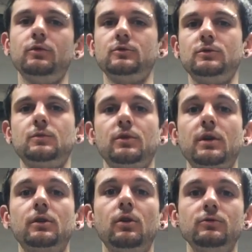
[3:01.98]
which was pretty
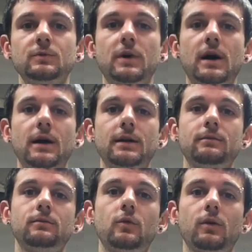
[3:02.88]
close by
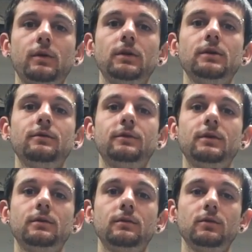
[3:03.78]
where we lived,
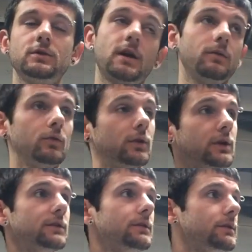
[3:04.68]
which I didn't
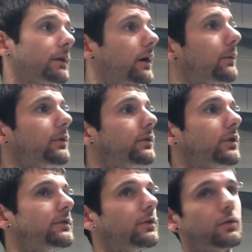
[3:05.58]
realize at the time until I
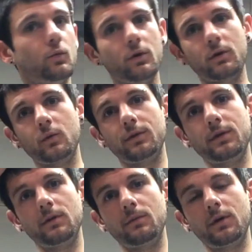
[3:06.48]
started working with
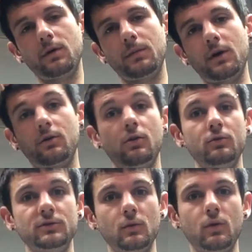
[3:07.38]
them, how
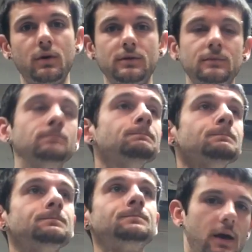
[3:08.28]
close it was.
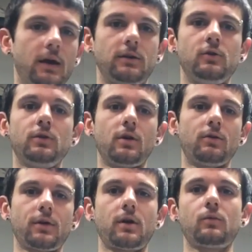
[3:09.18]
And you would go
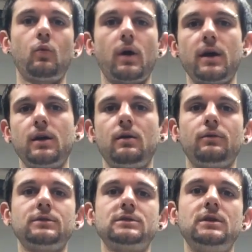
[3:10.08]
there and weigh on
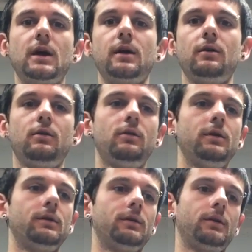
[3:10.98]
the scale,
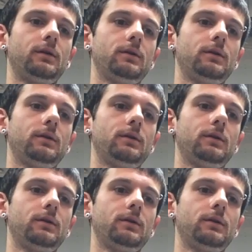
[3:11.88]
and